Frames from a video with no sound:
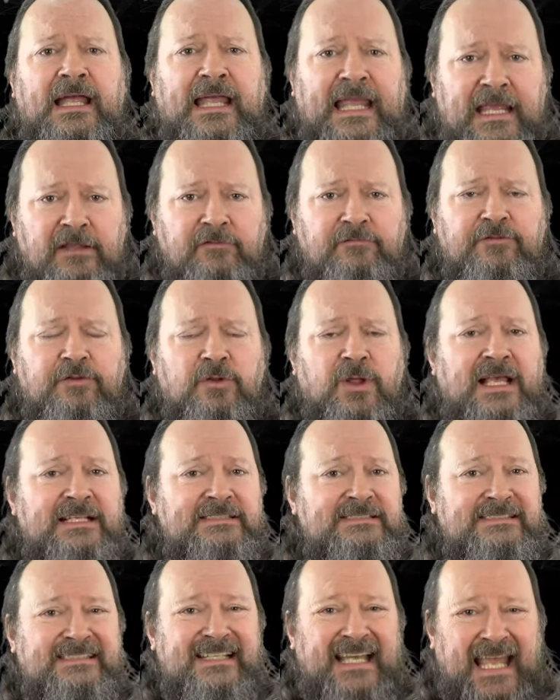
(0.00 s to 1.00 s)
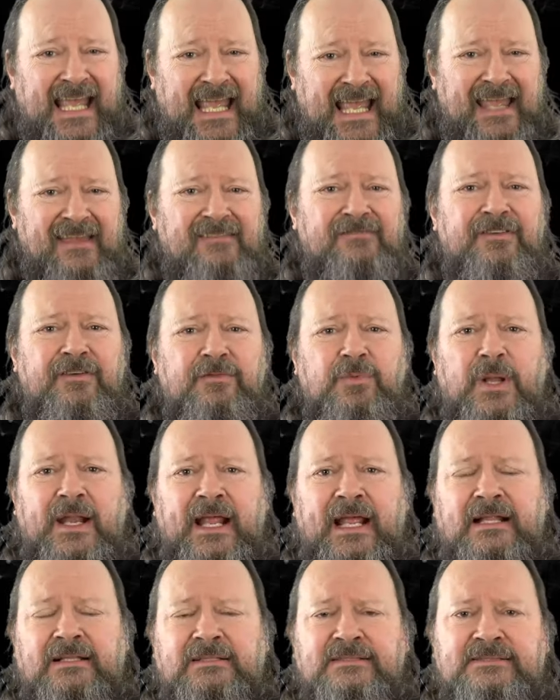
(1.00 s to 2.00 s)
influence everyone
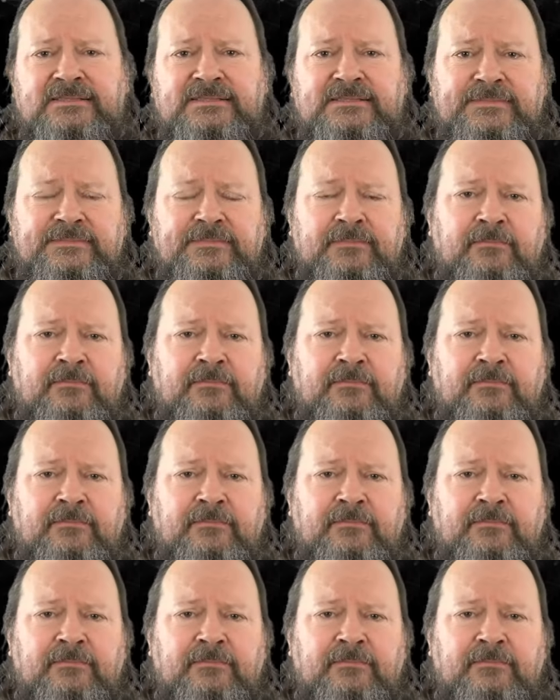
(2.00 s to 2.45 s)
else.